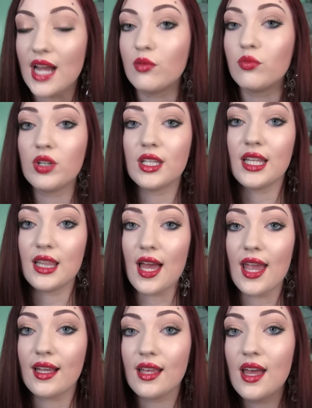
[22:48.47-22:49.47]
I really
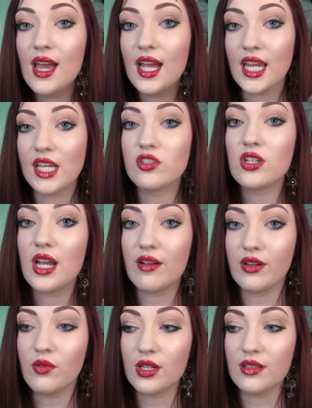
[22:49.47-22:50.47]
like each and
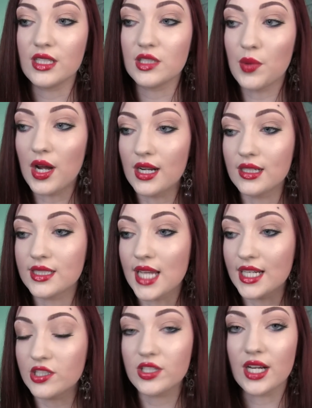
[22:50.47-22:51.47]
every one of these products
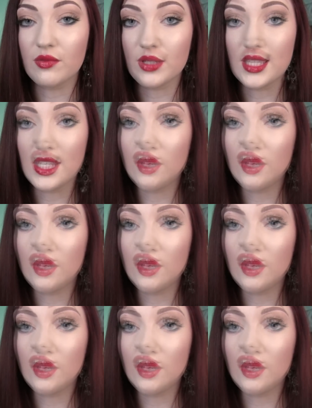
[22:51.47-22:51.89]
I shared with you.